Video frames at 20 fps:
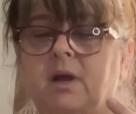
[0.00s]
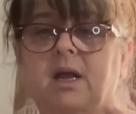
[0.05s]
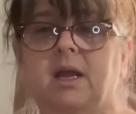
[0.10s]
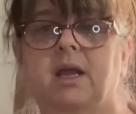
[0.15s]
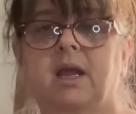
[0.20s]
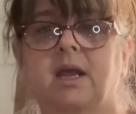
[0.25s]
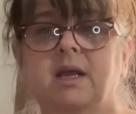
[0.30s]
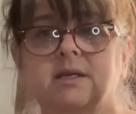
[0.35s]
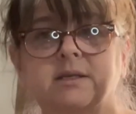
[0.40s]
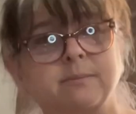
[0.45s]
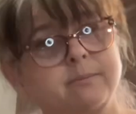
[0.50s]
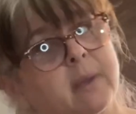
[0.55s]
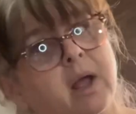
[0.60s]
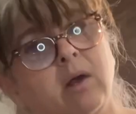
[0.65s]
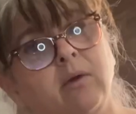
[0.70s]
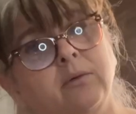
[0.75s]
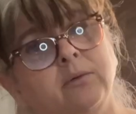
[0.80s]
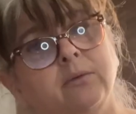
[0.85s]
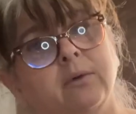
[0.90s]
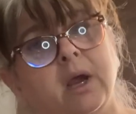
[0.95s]
case,
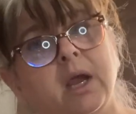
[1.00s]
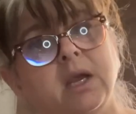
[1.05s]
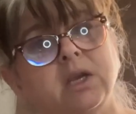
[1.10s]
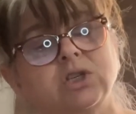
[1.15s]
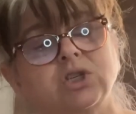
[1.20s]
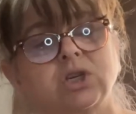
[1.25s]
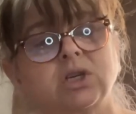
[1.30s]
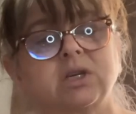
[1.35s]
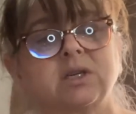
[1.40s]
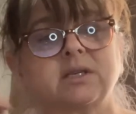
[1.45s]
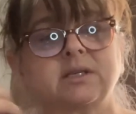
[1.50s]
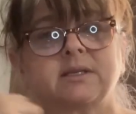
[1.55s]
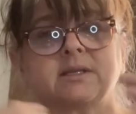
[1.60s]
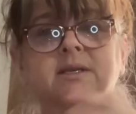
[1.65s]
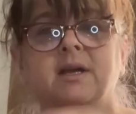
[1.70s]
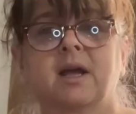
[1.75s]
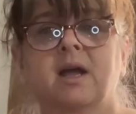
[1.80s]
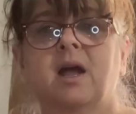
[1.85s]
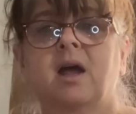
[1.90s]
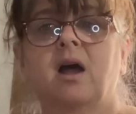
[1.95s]
mountain ranges,
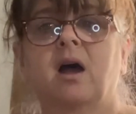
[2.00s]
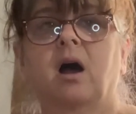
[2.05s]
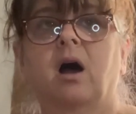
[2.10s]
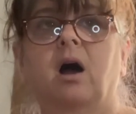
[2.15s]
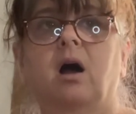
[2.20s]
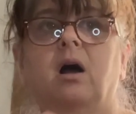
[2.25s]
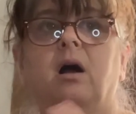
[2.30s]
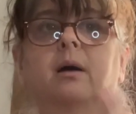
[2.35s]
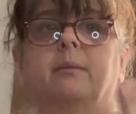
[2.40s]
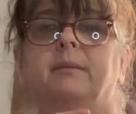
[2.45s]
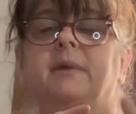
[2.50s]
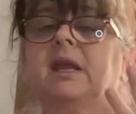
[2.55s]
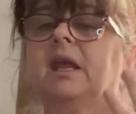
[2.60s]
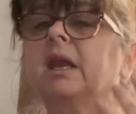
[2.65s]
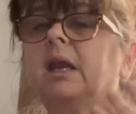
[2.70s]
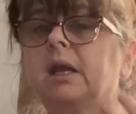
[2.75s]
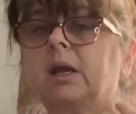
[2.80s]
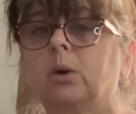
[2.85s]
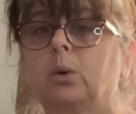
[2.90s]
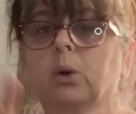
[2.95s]

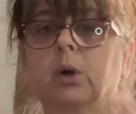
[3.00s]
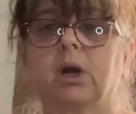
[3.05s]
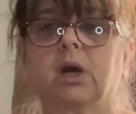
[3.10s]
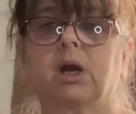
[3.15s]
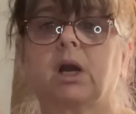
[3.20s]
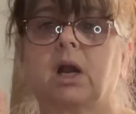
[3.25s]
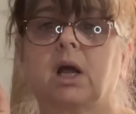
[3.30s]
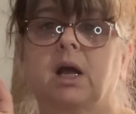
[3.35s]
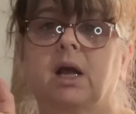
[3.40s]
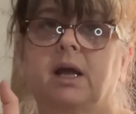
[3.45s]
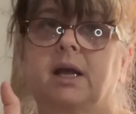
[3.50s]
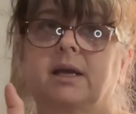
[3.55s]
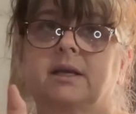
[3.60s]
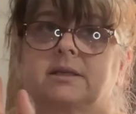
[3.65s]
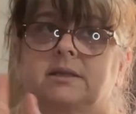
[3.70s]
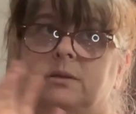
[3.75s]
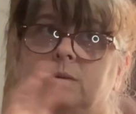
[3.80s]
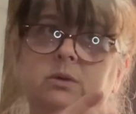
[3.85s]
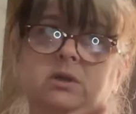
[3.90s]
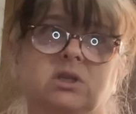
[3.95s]
getting
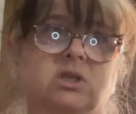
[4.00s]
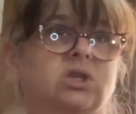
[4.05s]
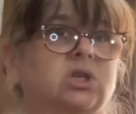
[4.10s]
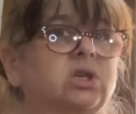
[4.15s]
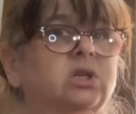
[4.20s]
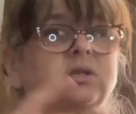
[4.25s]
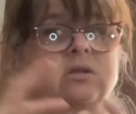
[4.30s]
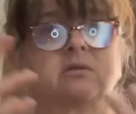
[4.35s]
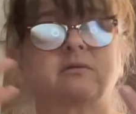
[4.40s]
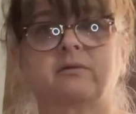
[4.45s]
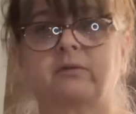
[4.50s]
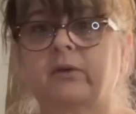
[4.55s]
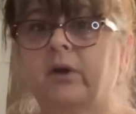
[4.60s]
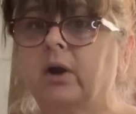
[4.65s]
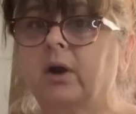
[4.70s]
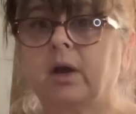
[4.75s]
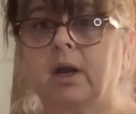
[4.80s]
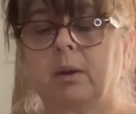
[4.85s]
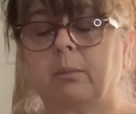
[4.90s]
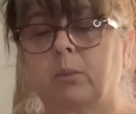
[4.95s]
organized, which is
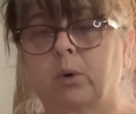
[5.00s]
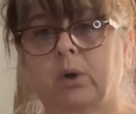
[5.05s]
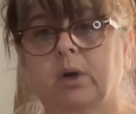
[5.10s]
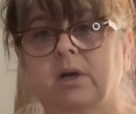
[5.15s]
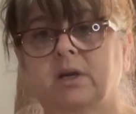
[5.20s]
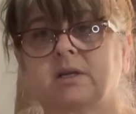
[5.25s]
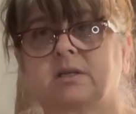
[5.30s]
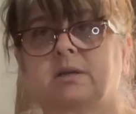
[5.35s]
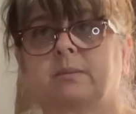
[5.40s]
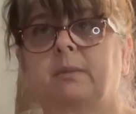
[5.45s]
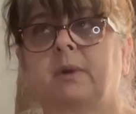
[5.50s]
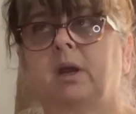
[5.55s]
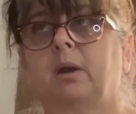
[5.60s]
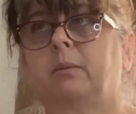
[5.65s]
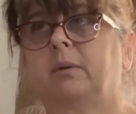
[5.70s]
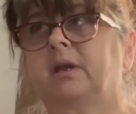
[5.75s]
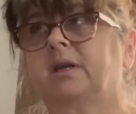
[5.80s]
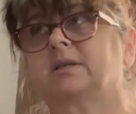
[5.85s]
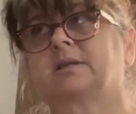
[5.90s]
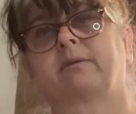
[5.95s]
very important to me
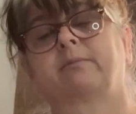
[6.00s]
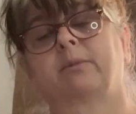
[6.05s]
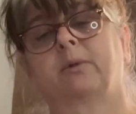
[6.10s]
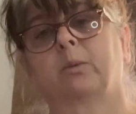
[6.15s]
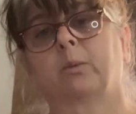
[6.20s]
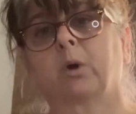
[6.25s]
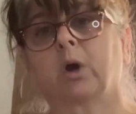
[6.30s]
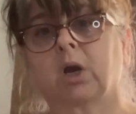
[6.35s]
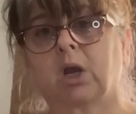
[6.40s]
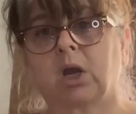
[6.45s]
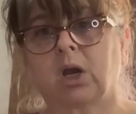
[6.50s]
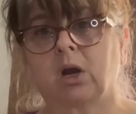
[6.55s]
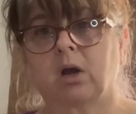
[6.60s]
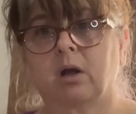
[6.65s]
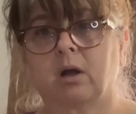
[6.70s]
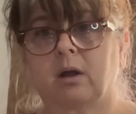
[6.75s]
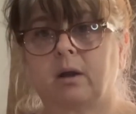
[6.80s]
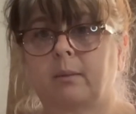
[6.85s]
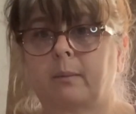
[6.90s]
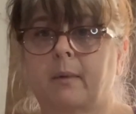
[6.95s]
because I've been working
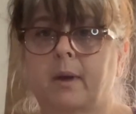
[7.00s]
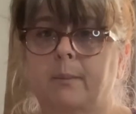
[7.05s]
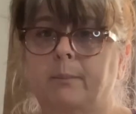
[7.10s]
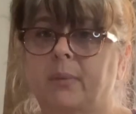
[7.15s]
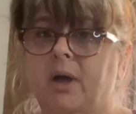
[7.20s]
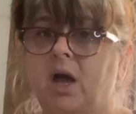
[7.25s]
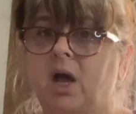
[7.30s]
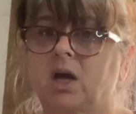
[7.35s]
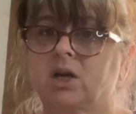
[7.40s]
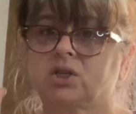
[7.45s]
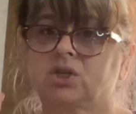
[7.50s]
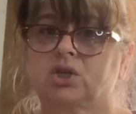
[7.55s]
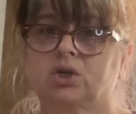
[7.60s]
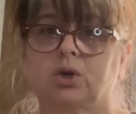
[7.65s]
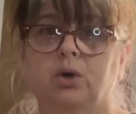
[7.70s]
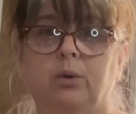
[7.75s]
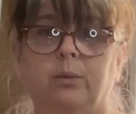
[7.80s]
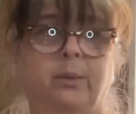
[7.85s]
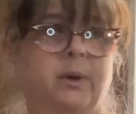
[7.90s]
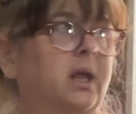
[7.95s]
on a
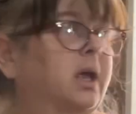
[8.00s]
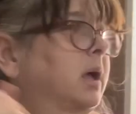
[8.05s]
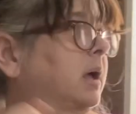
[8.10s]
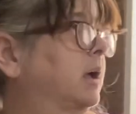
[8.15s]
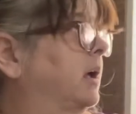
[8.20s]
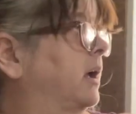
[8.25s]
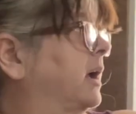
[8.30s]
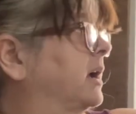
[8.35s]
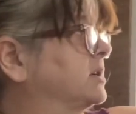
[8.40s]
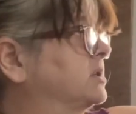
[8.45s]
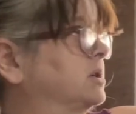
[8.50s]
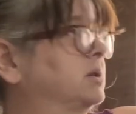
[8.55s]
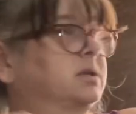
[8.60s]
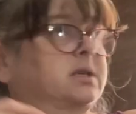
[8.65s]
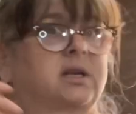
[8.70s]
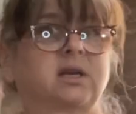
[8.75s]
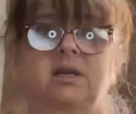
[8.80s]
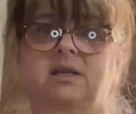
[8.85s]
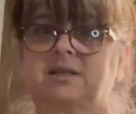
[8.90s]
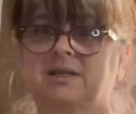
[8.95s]
Poshtopia. As you
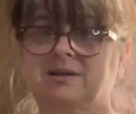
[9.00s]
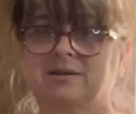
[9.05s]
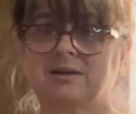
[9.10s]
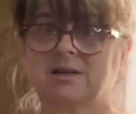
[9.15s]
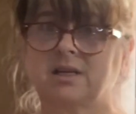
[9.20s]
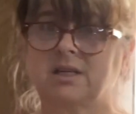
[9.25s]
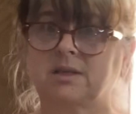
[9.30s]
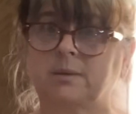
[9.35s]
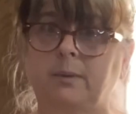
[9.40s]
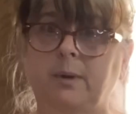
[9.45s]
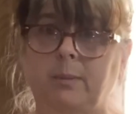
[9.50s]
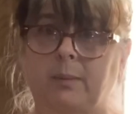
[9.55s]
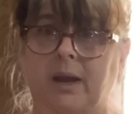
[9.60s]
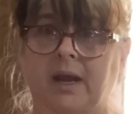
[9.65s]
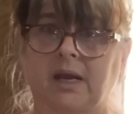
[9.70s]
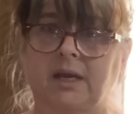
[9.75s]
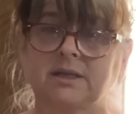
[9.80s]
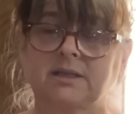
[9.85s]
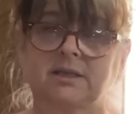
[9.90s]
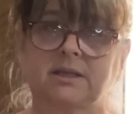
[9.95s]
see, it still needs to be
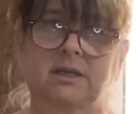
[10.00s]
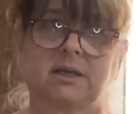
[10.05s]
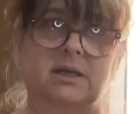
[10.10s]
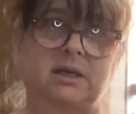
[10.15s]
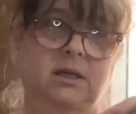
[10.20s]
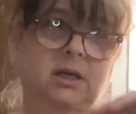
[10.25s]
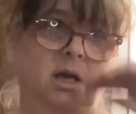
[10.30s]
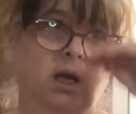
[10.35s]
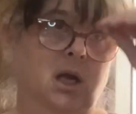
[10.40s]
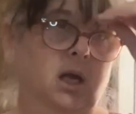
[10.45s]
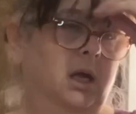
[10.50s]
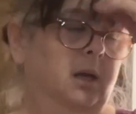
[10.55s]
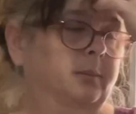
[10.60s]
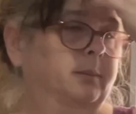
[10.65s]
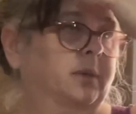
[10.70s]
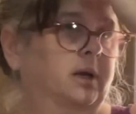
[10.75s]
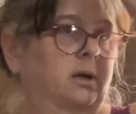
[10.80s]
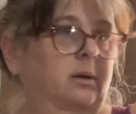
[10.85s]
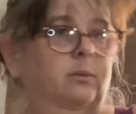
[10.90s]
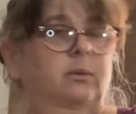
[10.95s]
painted,
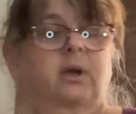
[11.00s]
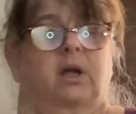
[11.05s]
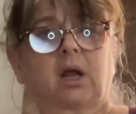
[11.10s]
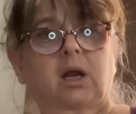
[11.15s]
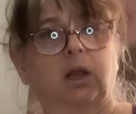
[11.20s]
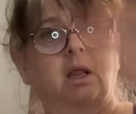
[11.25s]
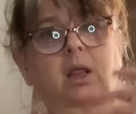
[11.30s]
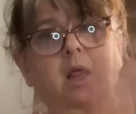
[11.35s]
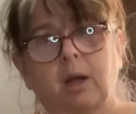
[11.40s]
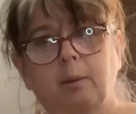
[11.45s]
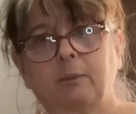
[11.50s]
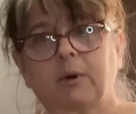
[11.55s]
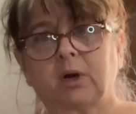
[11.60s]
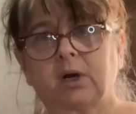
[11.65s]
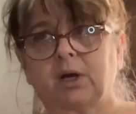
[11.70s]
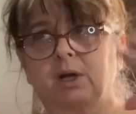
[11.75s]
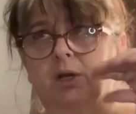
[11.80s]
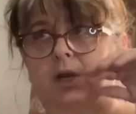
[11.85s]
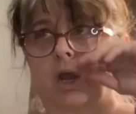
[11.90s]
but we got a lot more to do